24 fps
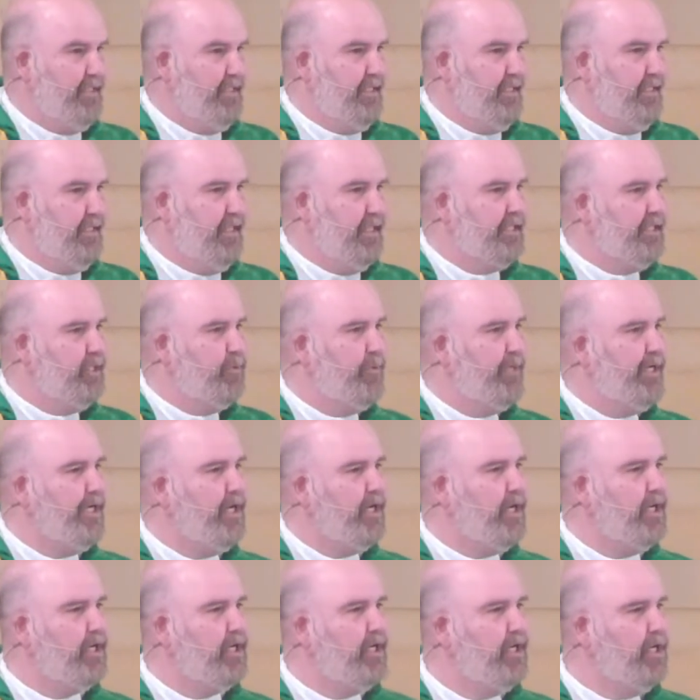that we
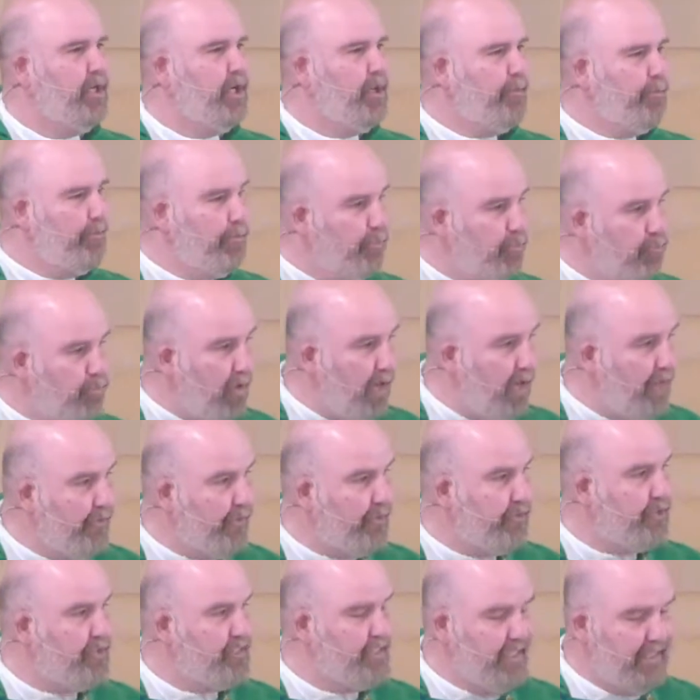are
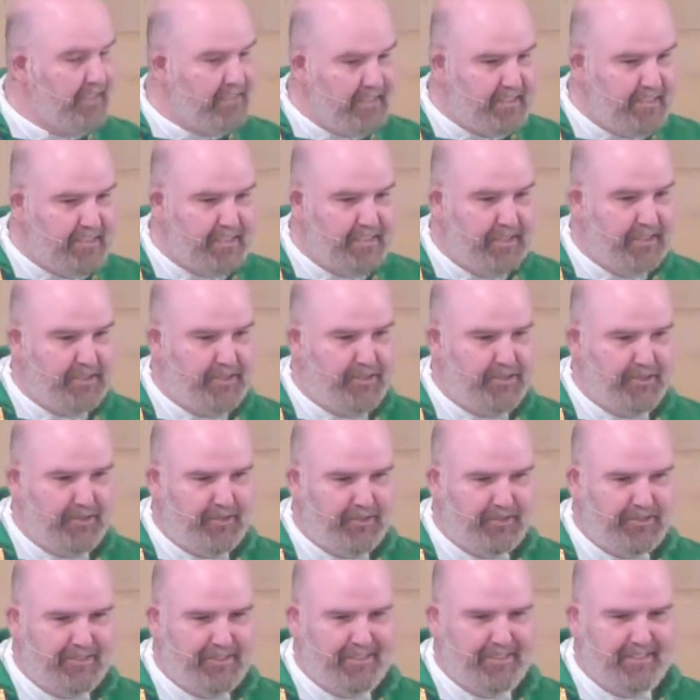brothers and sisters.